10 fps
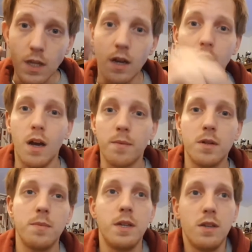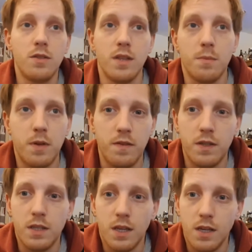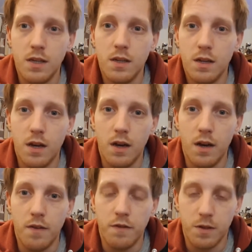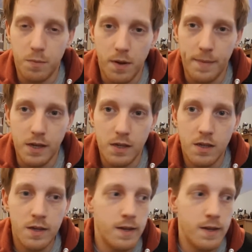I'm going to be using PVC for the plumbing.